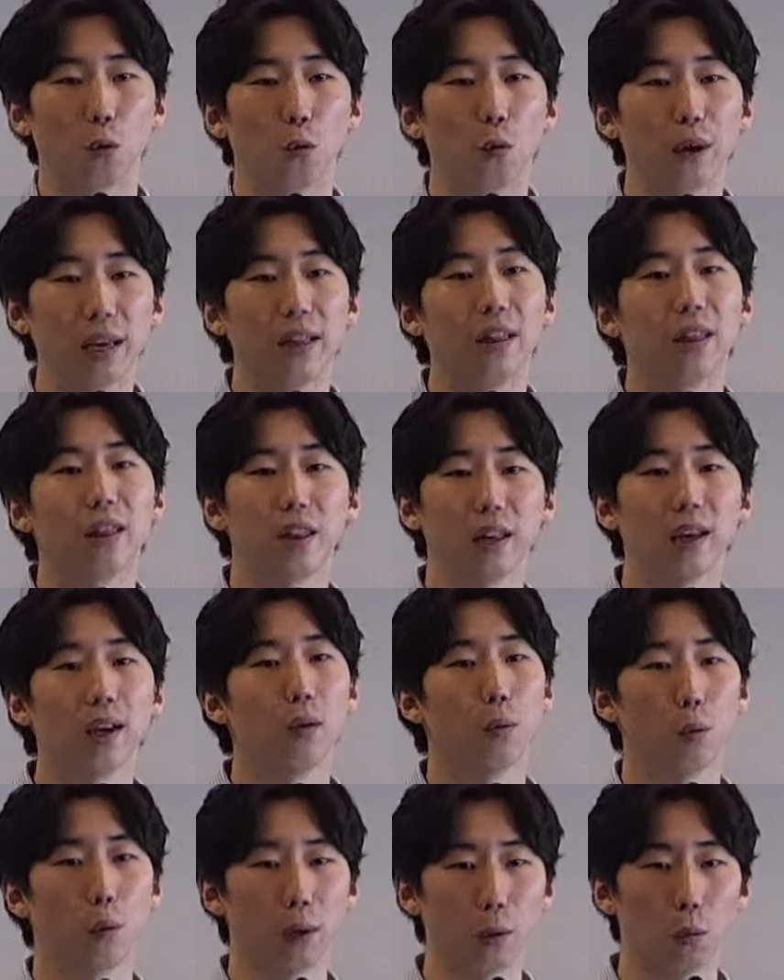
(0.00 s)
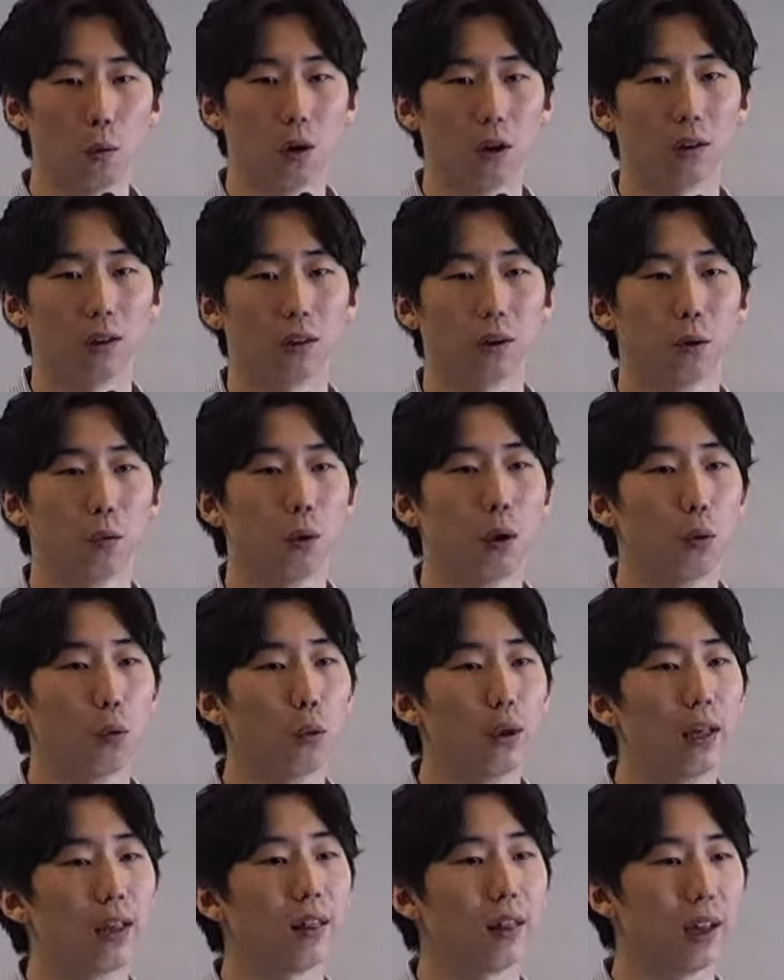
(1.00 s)
we think we want or what
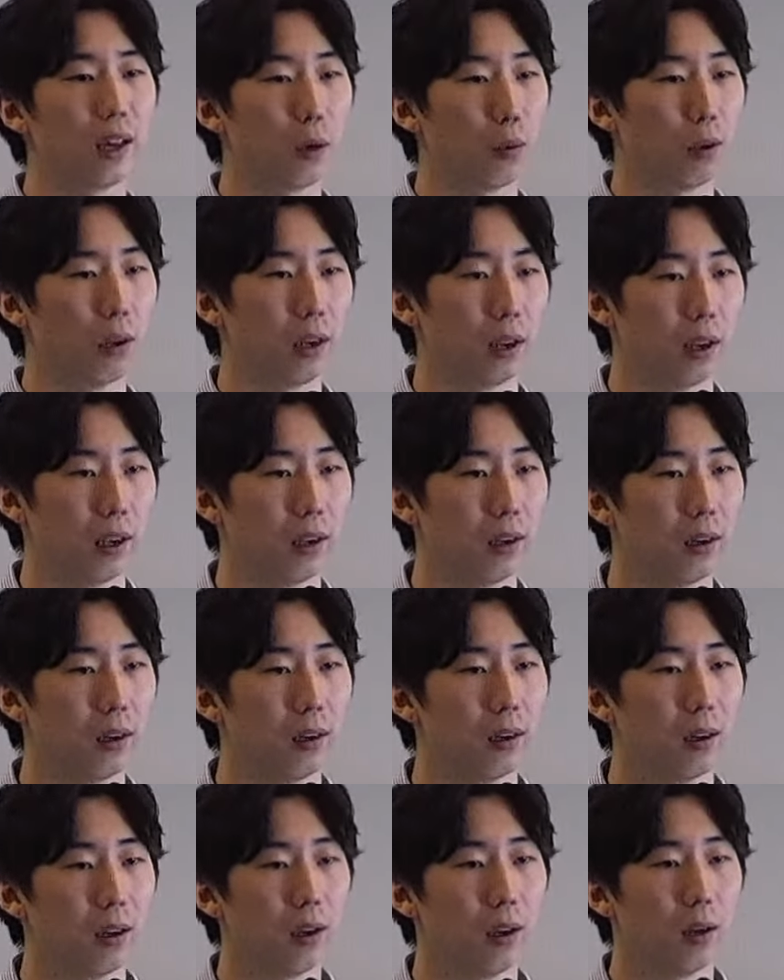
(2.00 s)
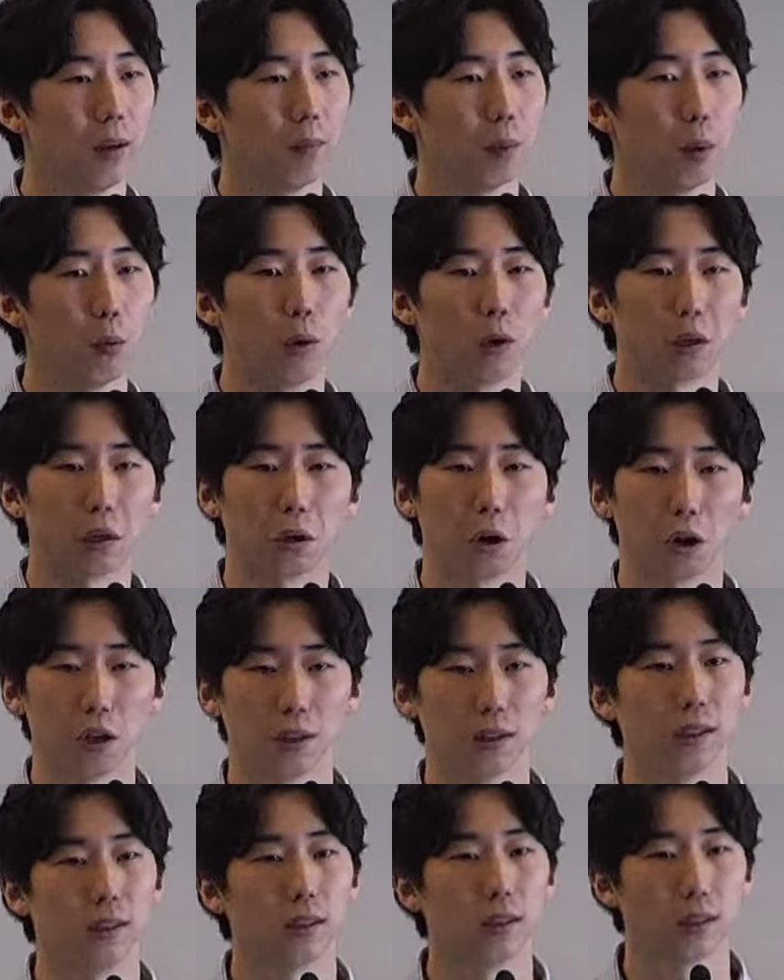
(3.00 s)
we think we need, but what God
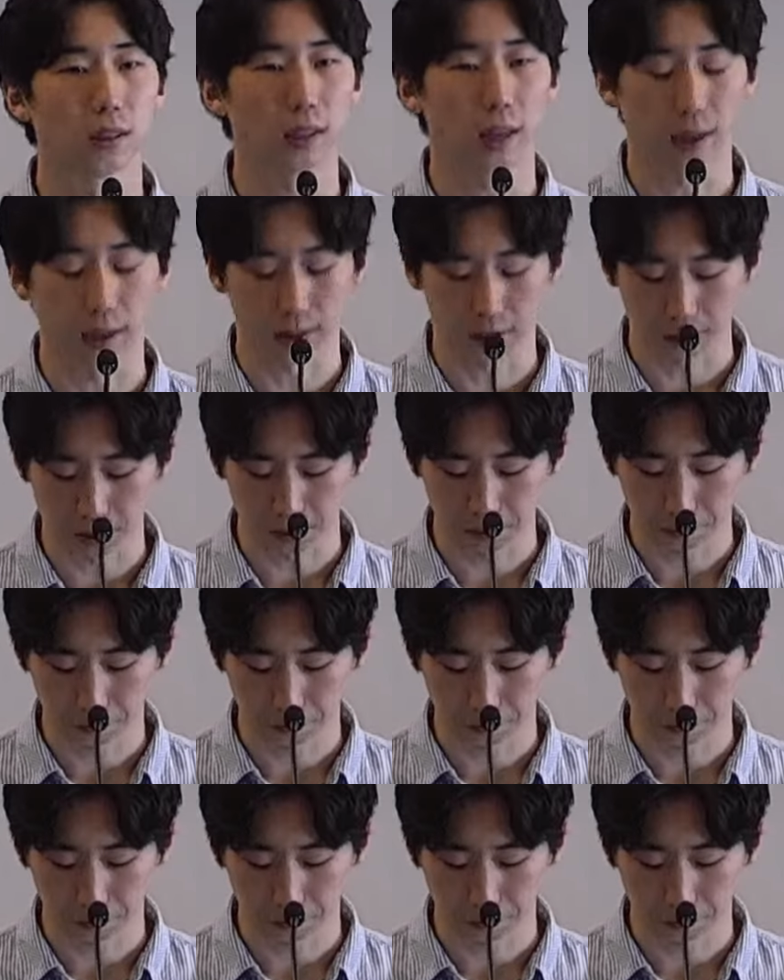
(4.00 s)
says.